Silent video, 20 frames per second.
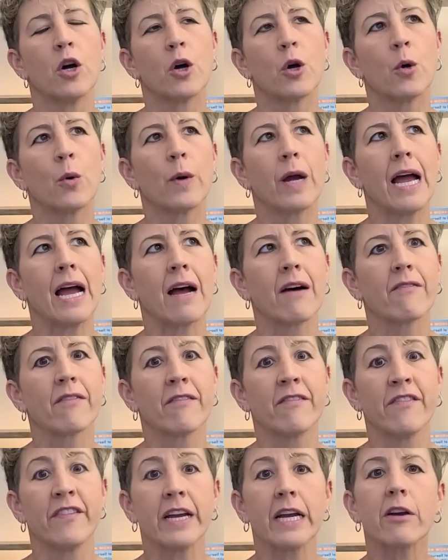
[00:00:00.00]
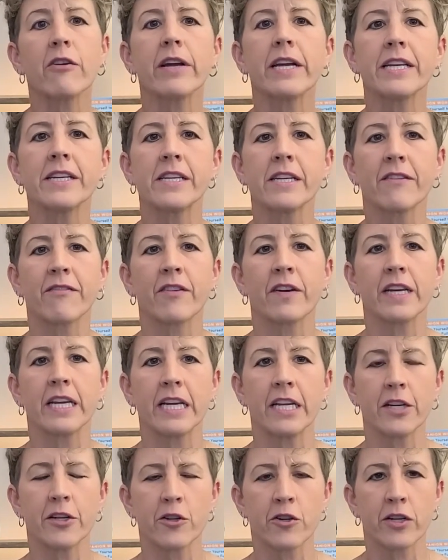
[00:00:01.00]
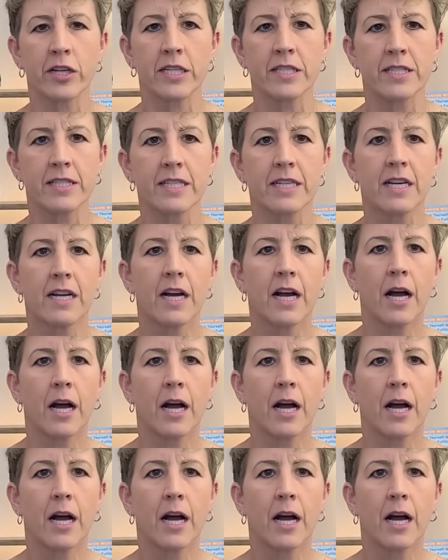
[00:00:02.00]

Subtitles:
who have very different interests